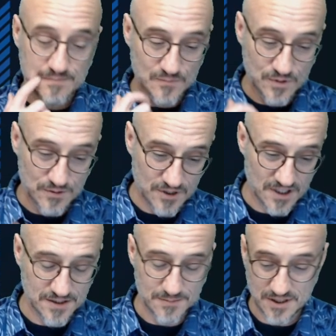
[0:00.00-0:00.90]
We
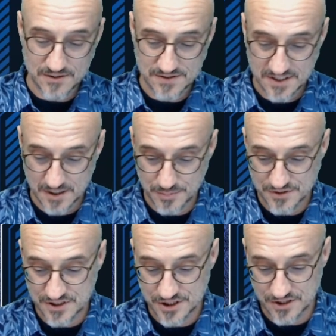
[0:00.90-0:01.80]
talked about
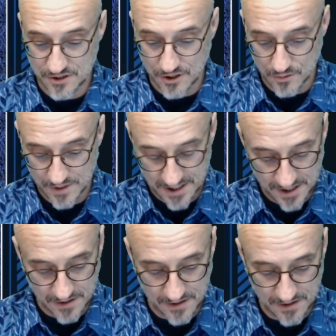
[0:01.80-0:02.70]
position
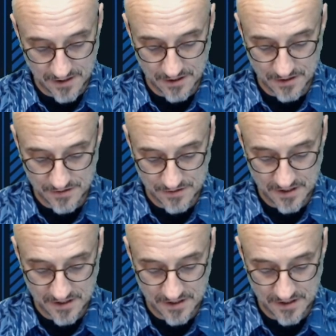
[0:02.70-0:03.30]
already. There's